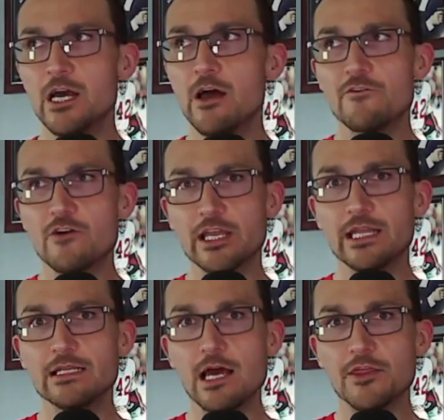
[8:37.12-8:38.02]

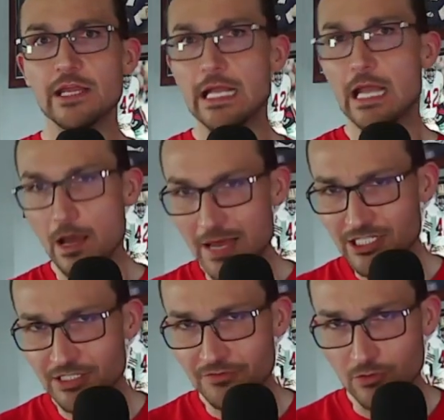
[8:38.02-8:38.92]
Fucking nothing.
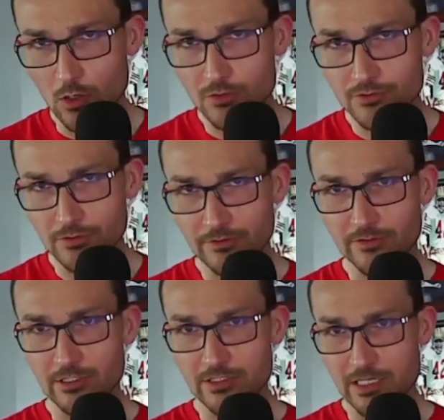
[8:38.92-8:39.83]
Imagine if the roles were
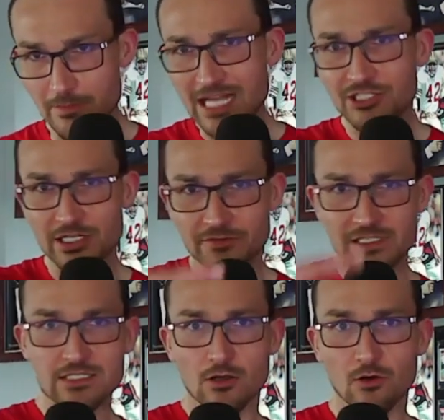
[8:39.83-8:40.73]
reversed. Imagine if
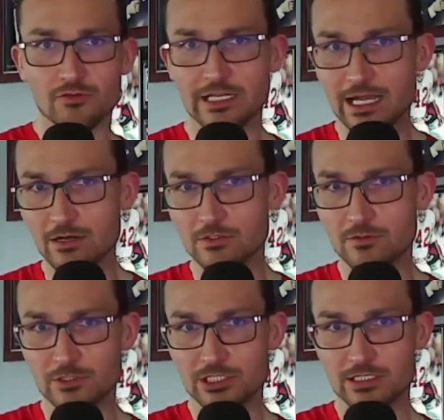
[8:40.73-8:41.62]
these overcounts
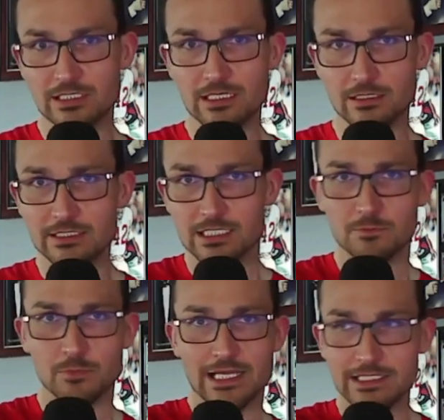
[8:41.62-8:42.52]
were just, you know,
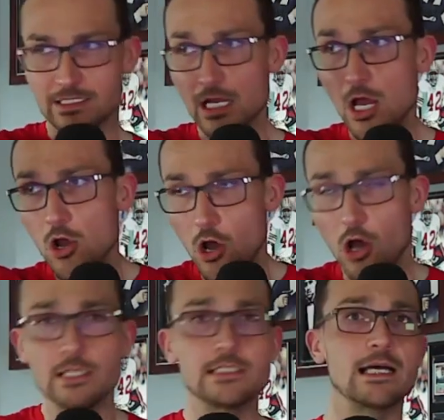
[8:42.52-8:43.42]
displaced
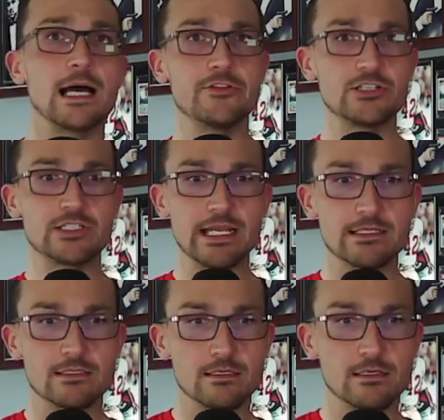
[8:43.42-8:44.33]
onto other
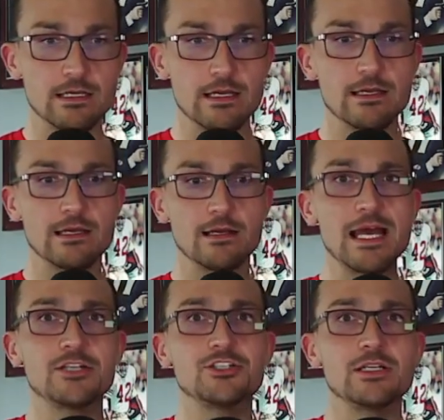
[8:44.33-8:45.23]
states, okay?
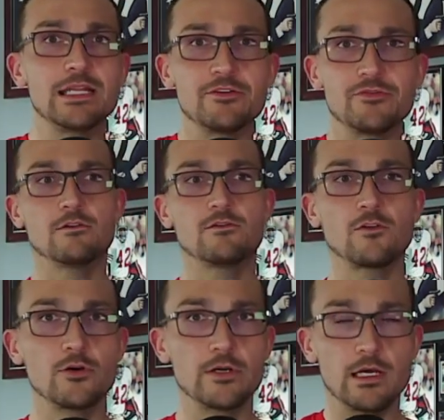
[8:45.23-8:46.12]
Imagine if
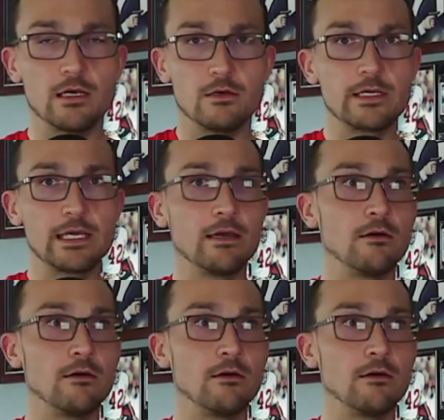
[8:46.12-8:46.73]
Florida, okay?